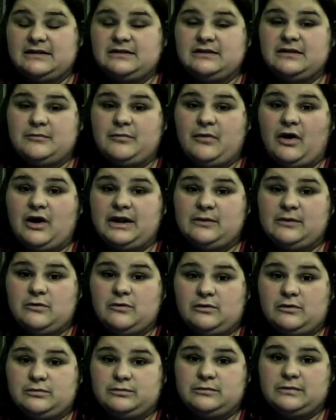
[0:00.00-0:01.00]
the body
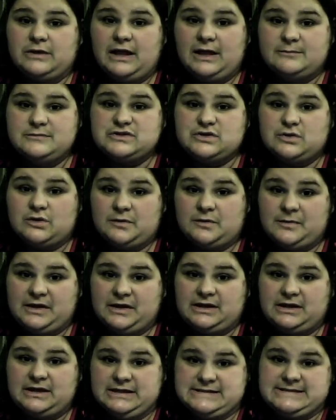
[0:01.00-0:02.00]
will absorb
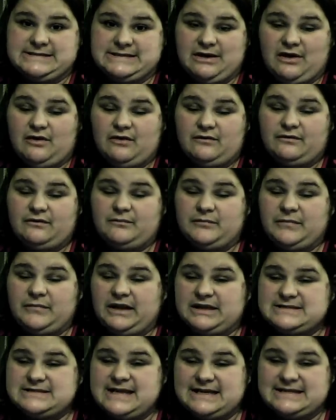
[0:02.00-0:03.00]
it itself, but
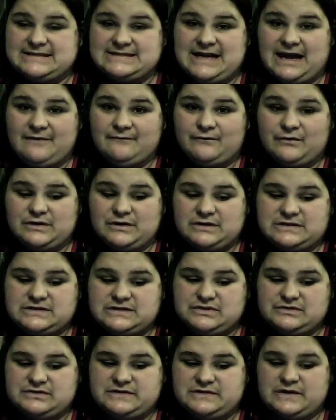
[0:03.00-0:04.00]
it takes time for it to
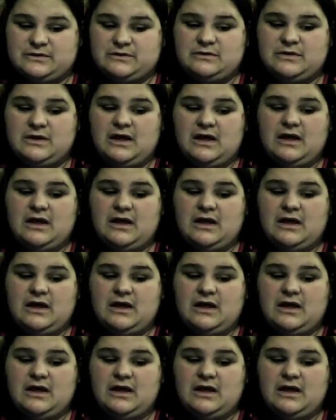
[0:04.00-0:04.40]
do so.